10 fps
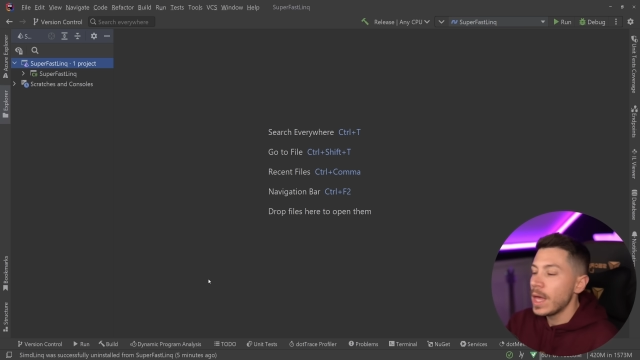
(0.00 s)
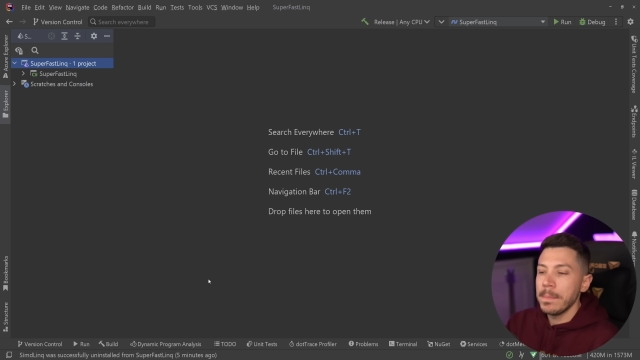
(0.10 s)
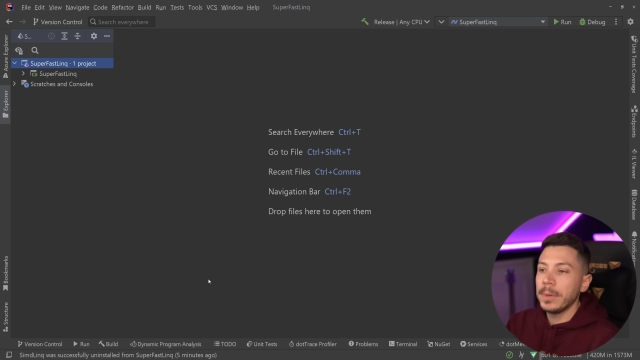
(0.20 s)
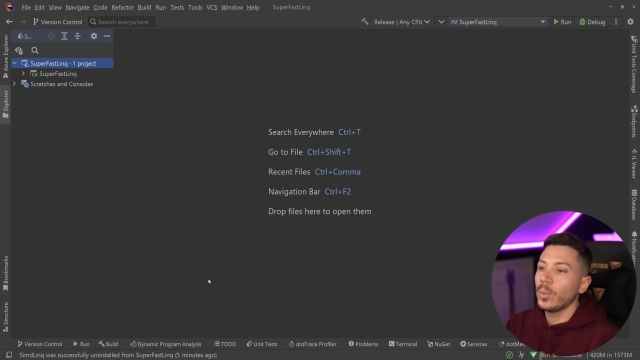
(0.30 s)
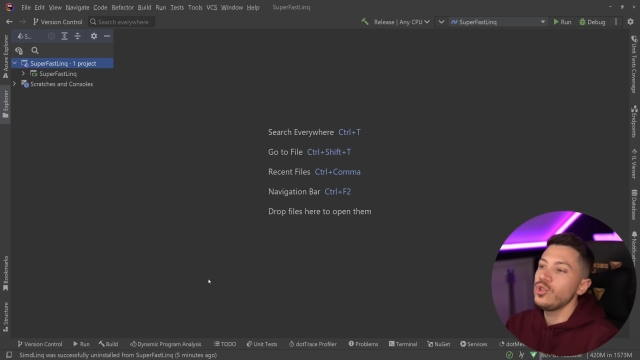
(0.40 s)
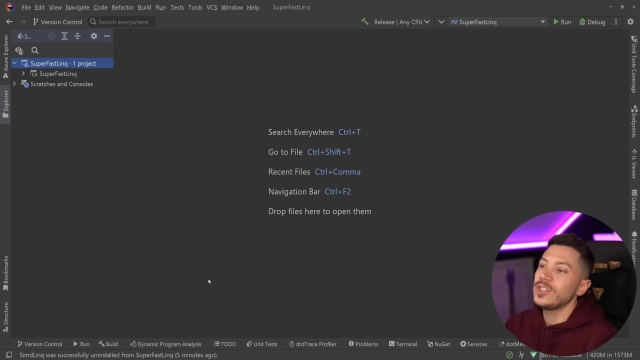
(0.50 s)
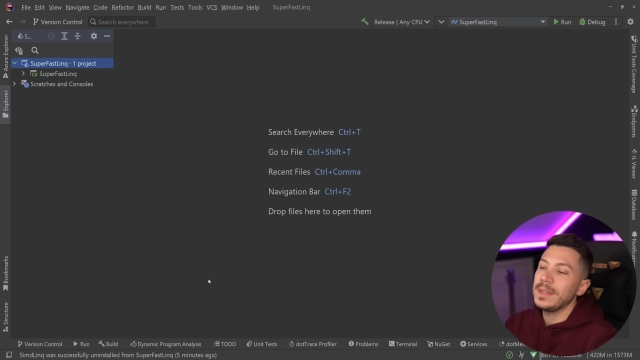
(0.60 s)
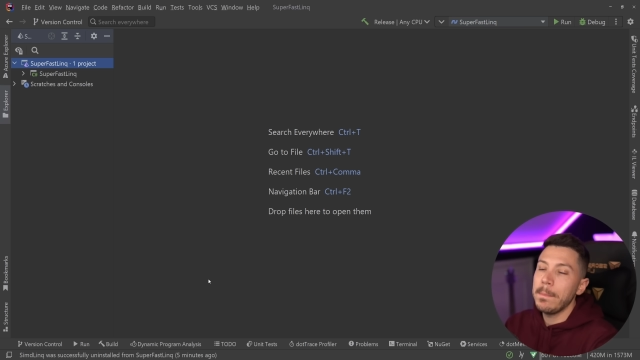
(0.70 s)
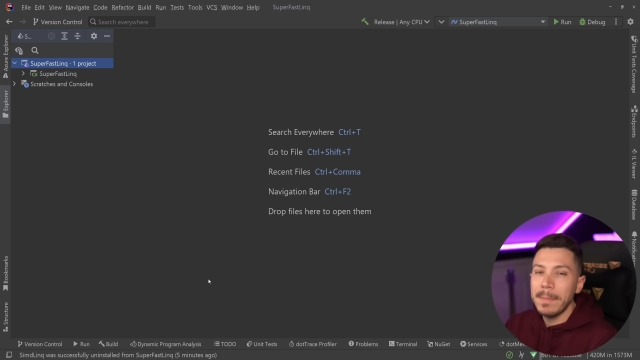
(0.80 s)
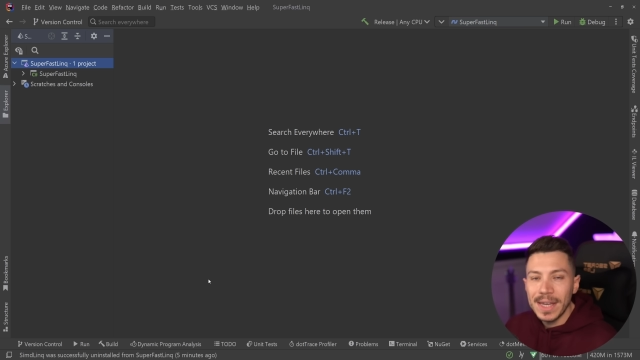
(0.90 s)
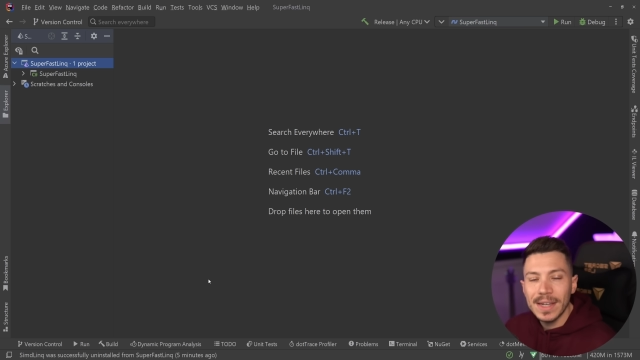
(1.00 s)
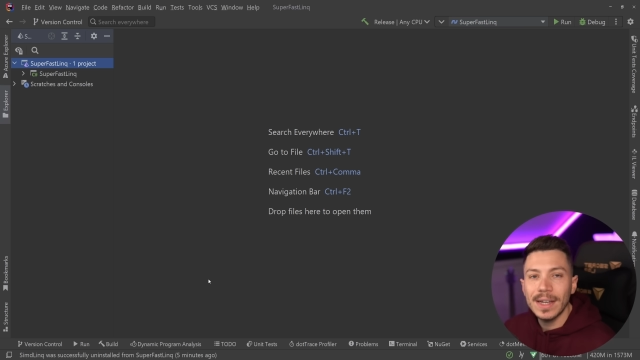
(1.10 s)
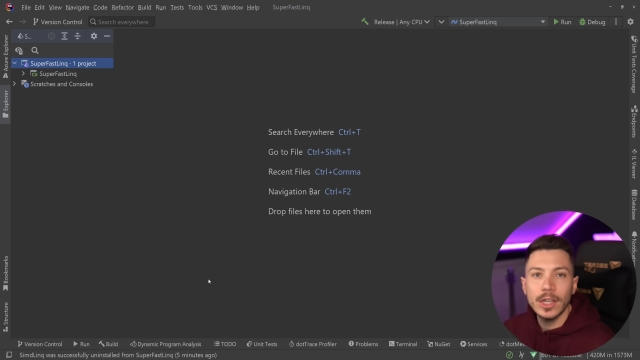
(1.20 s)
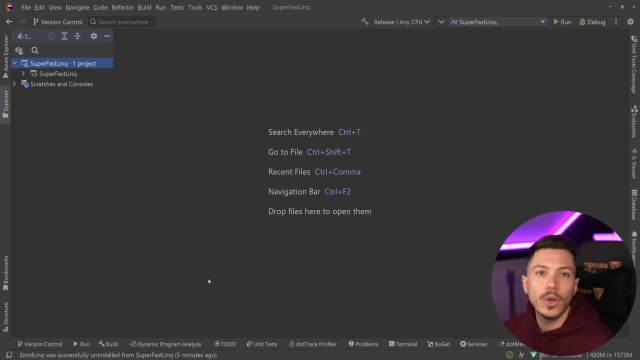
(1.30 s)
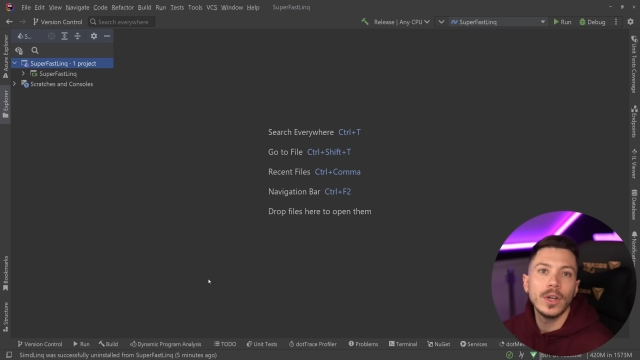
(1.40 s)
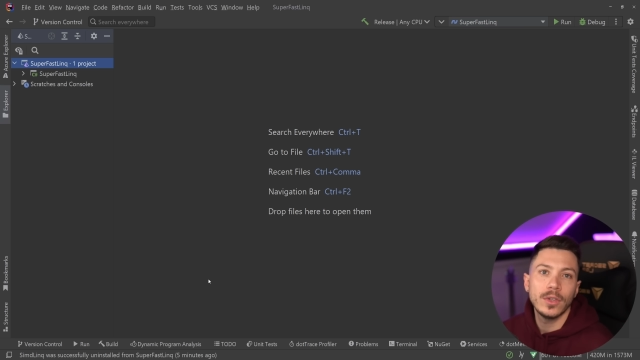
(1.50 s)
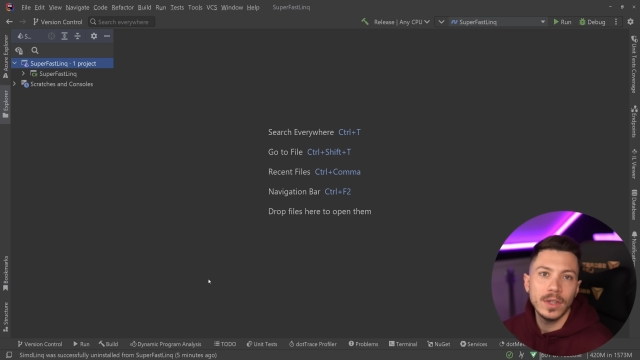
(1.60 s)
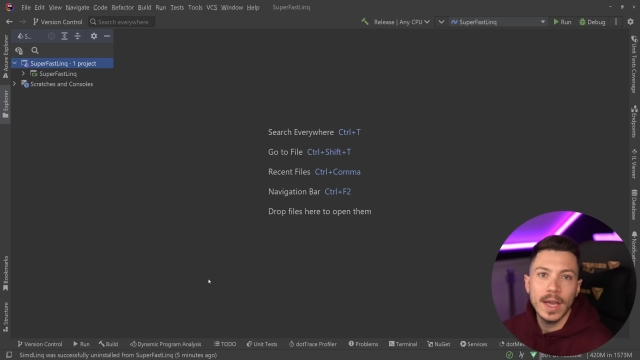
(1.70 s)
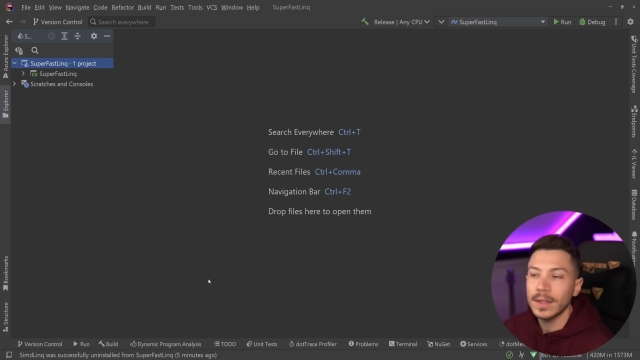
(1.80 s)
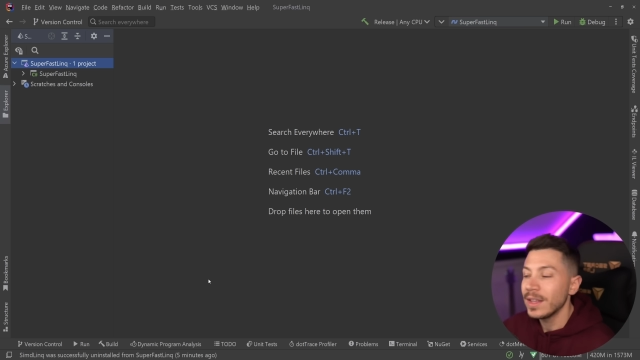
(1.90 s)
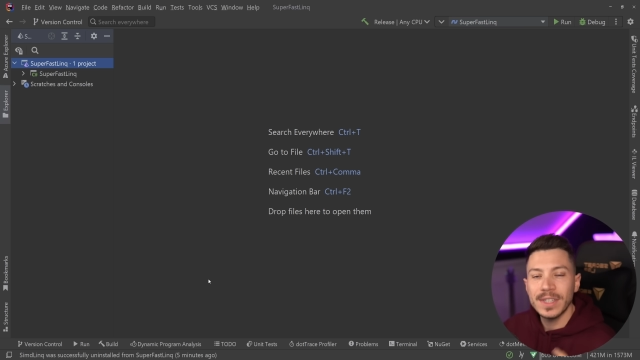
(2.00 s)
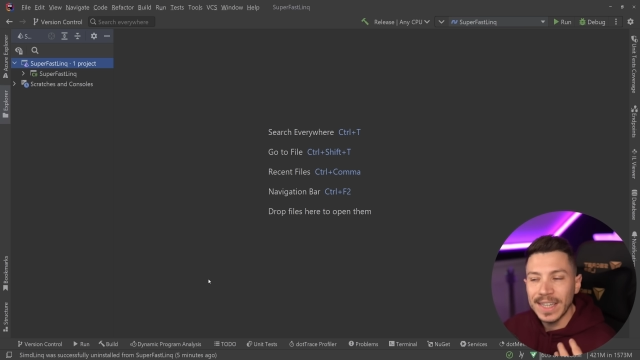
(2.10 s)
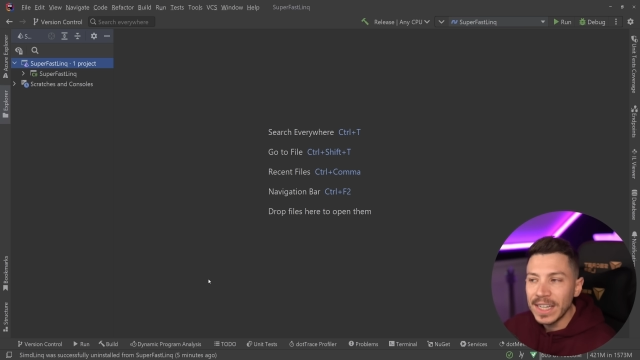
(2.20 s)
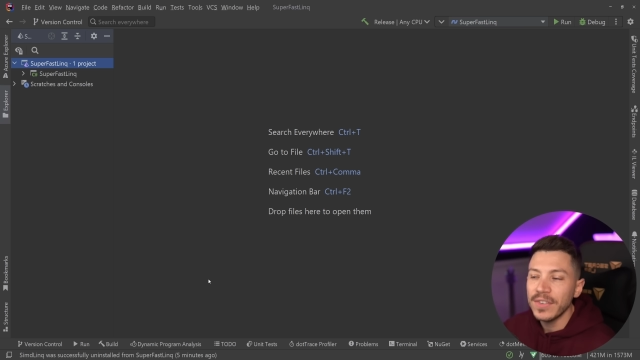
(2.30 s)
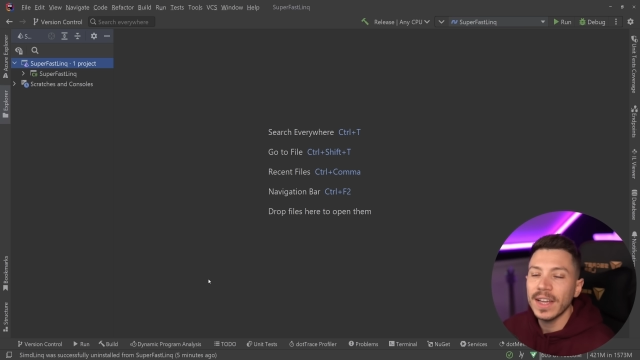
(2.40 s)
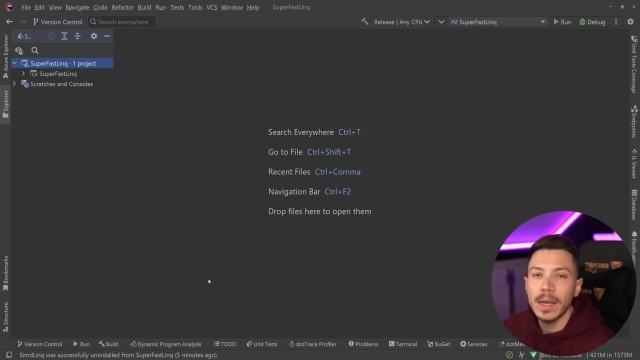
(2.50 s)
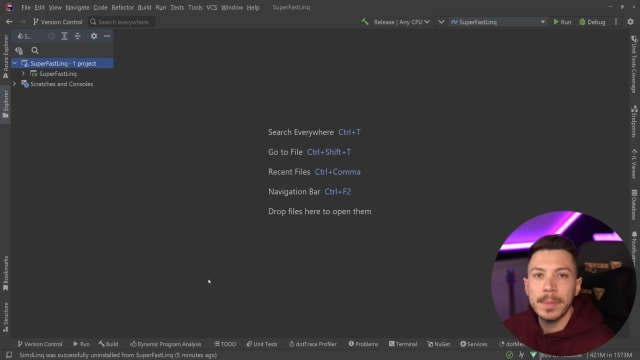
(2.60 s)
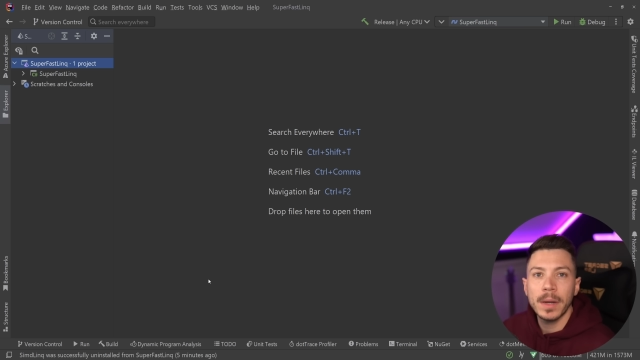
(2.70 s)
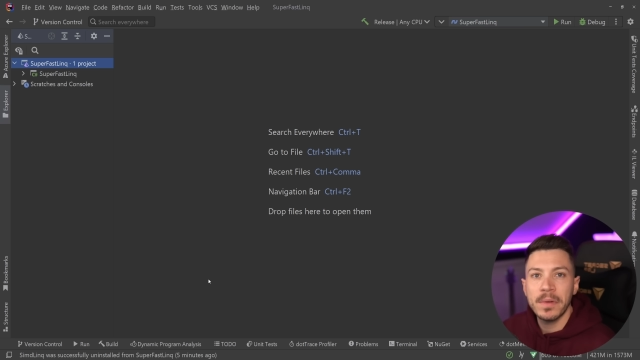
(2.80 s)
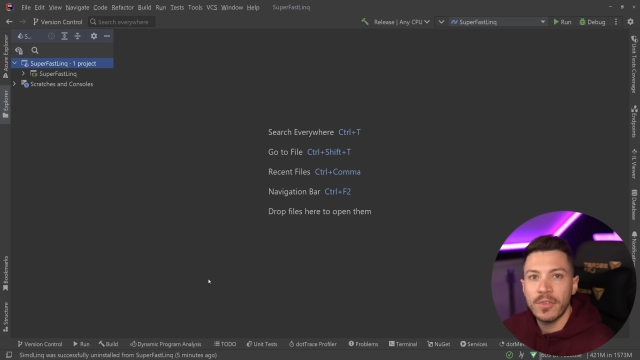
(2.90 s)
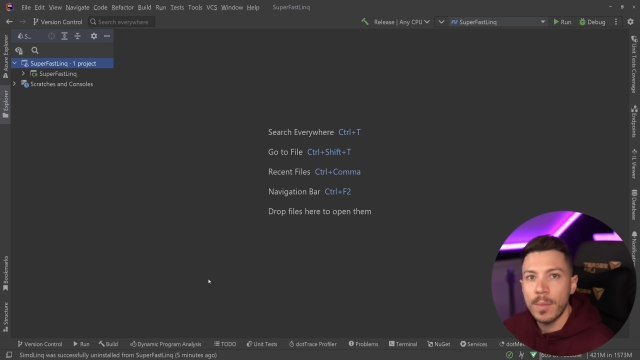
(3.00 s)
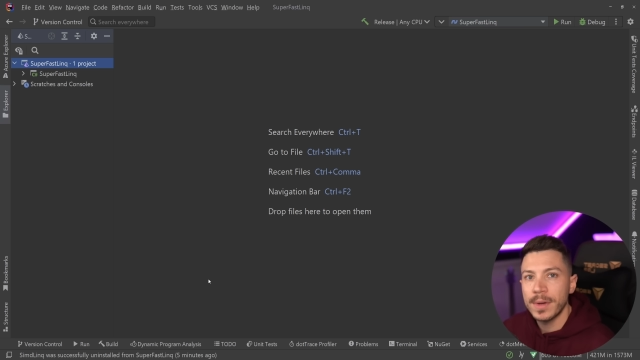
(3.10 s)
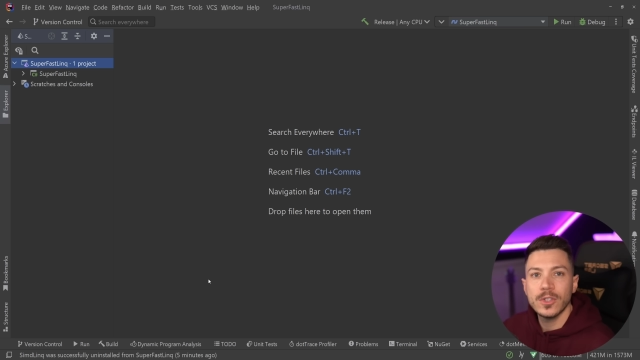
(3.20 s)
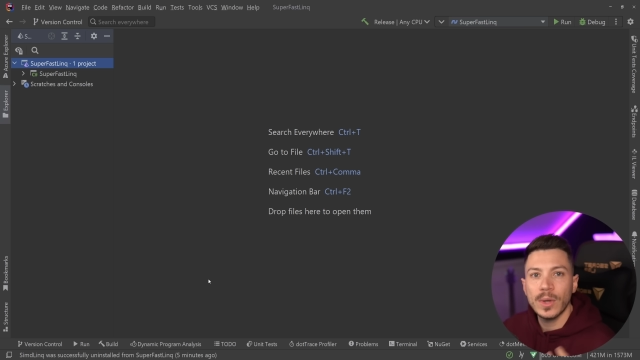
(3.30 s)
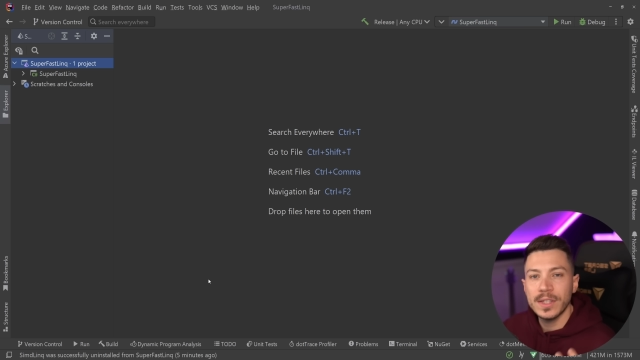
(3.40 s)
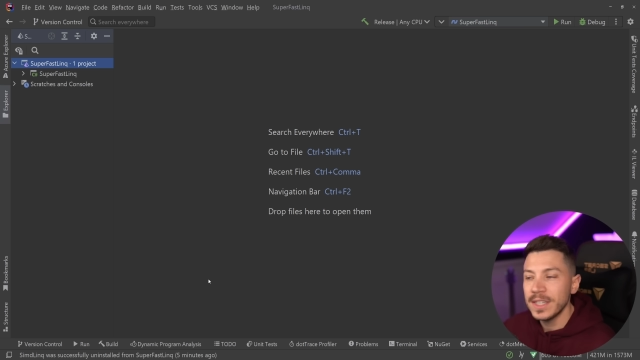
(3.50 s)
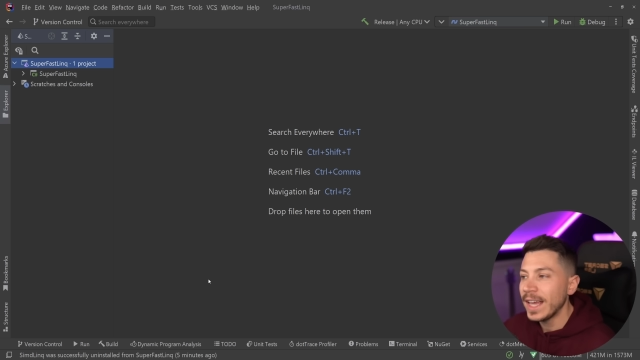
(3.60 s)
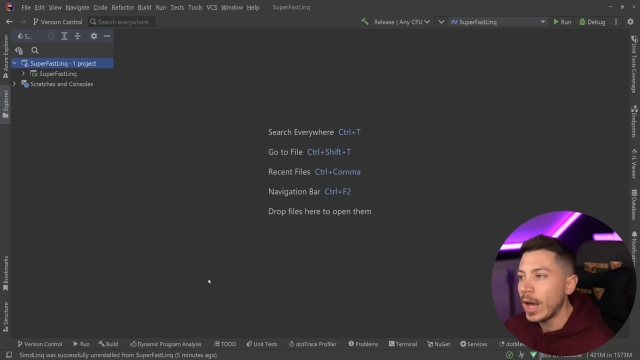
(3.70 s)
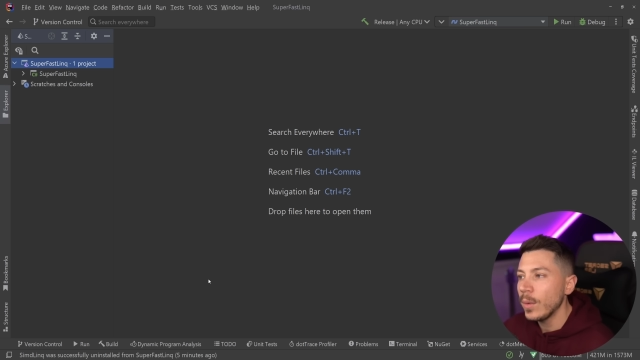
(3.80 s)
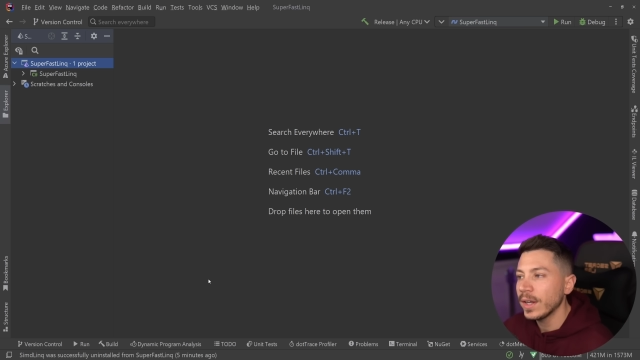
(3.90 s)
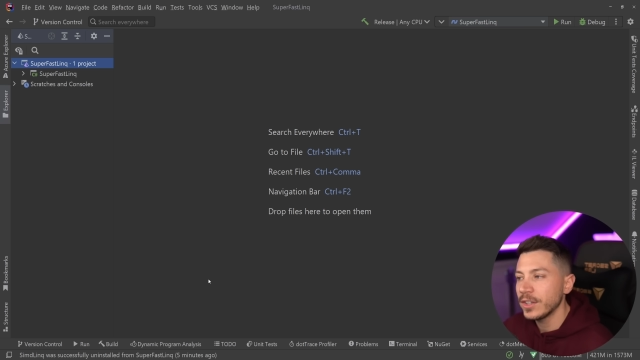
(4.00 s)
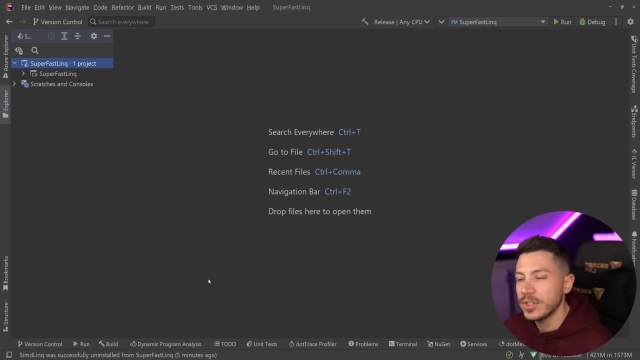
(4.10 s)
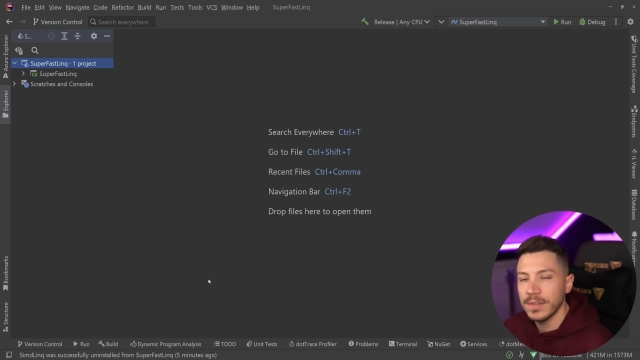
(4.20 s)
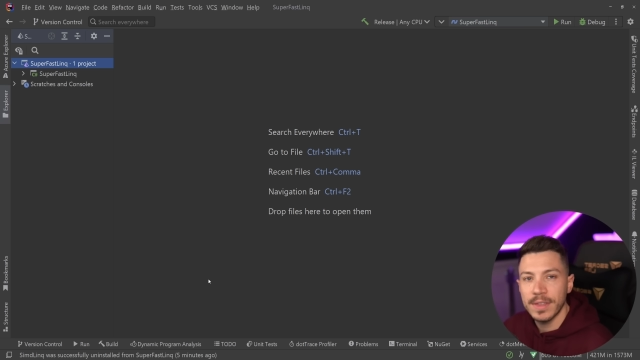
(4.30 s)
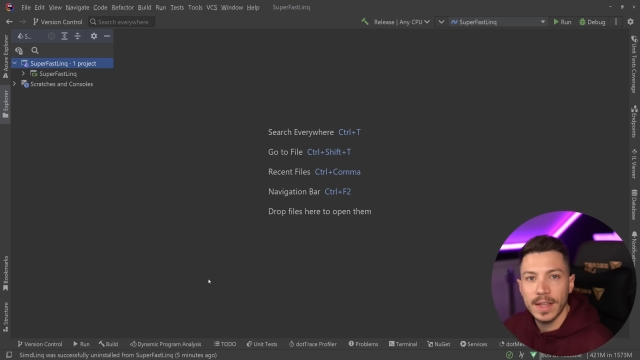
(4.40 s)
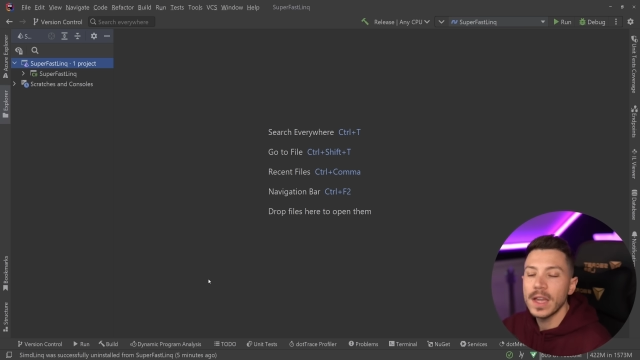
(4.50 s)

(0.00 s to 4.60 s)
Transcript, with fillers: but we're just immediately going to get significantly better performance. So let's see how we can achieve that.